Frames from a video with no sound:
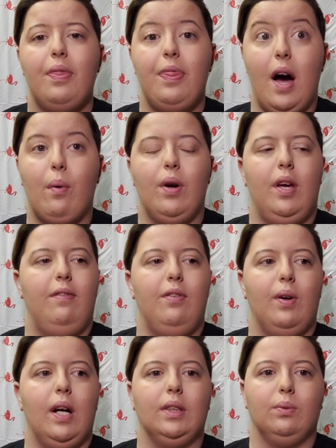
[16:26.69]
That way, if
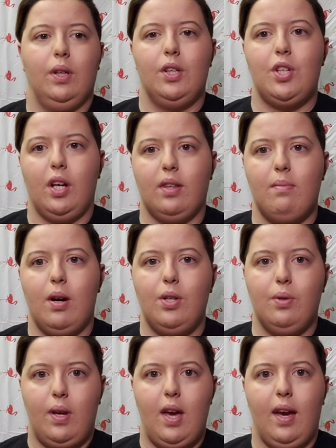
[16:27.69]
you guys want to check them out,
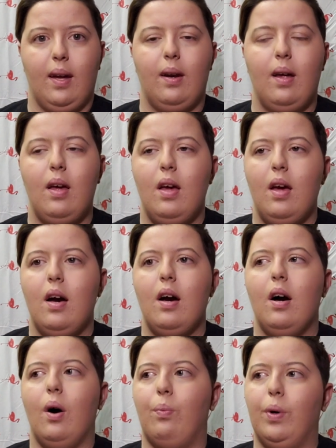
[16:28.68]
you can.
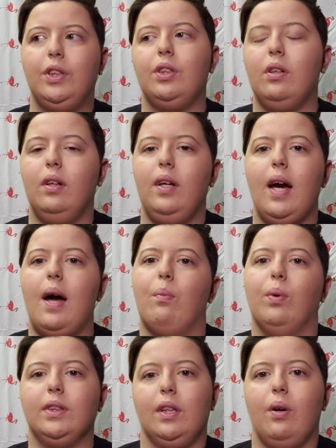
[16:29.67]
Originally, I
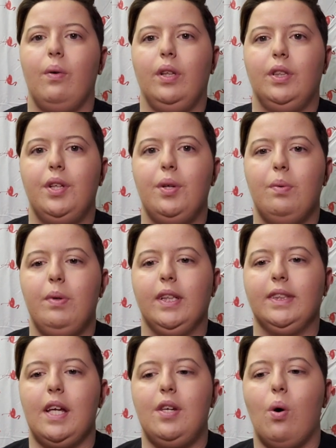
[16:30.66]
wasn't going to,
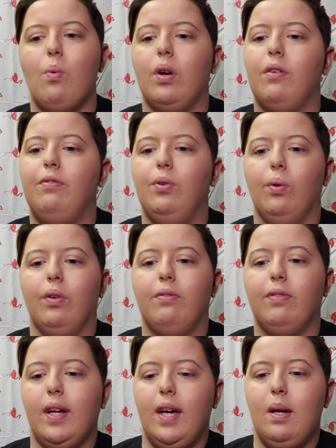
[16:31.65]
because I don't want to fuel the
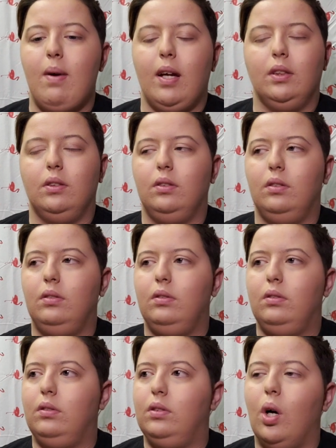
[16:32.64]
flame. I
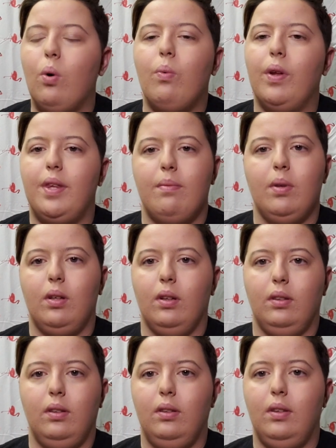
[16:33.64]
don't want them
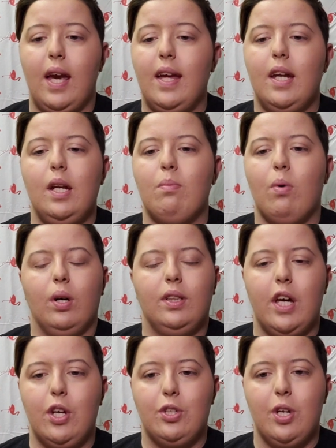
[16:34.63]
to gain any more
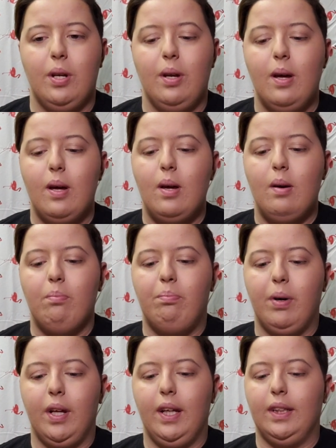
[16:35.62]
attention.
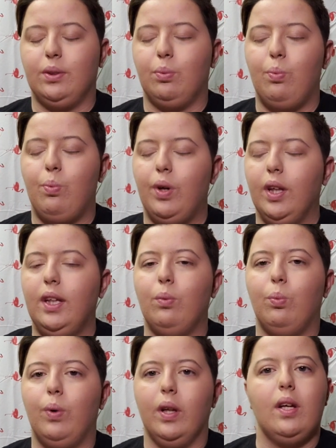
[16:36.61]
But it's really,
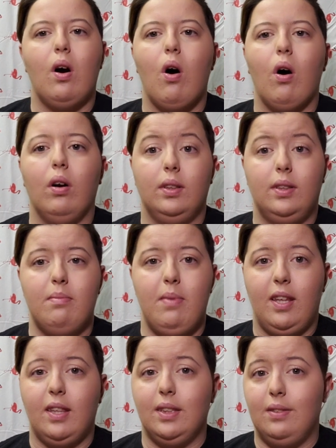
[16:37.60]
really hard to
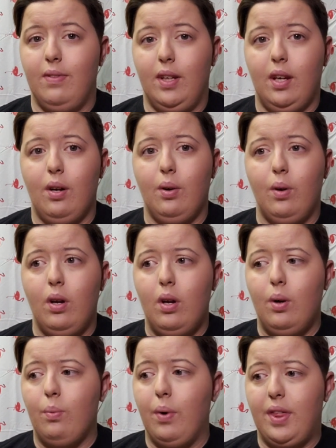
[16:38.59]
make this video
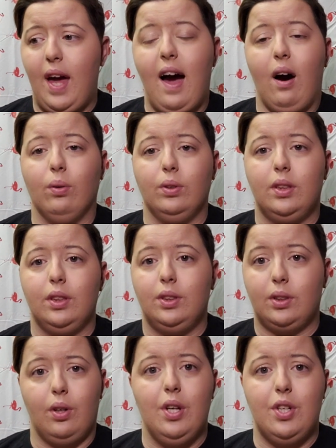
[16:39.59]
without
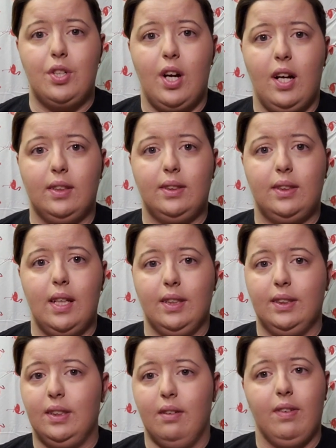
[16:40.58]
screenshots
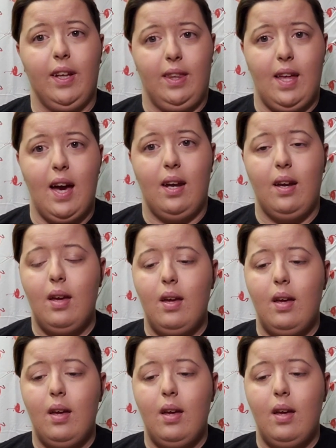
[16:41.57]
and stuff like that.